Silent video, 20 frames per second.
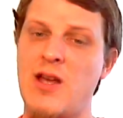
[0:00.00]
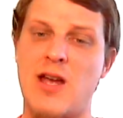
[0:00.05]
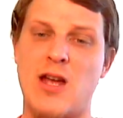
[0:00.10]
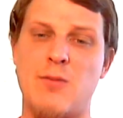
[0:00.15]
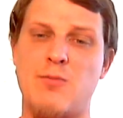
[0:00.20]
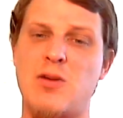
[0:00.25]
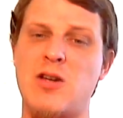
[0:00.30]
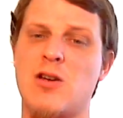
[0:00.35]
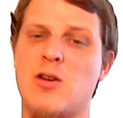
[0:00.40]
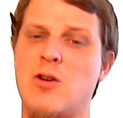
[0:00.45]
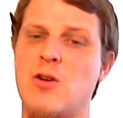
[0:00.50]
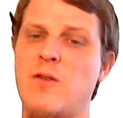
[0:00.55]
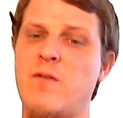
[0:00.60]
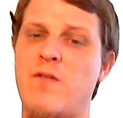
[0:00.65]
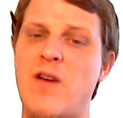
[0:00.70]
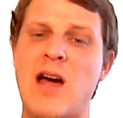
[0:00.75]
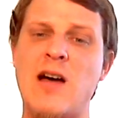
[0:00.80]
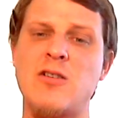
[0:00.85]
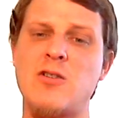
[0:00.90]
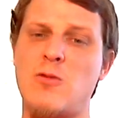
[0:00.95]
and be a
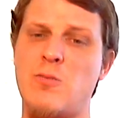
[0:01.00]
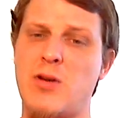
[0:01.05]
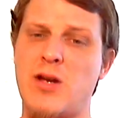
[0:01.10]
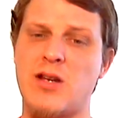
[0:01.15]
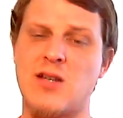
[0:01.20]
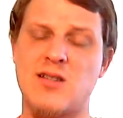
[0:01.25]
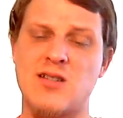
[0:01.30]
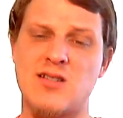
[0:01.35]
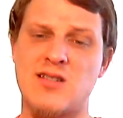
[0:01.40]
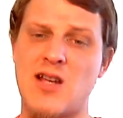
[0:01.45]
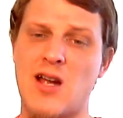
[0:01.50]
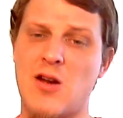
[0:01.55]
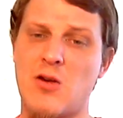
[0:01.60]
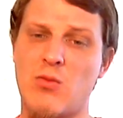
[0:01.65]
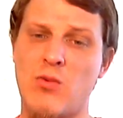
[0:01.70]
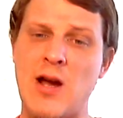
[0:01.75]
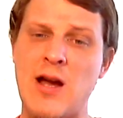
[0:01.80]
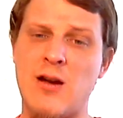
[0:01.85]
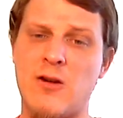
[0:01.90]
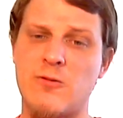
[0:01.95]
good value pick in the
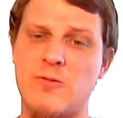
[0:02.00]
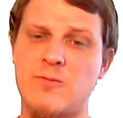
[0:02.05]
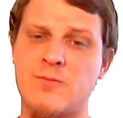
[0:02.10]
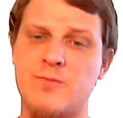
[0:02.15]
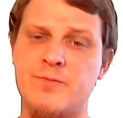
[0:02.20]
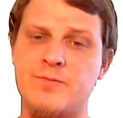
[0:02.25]
second round.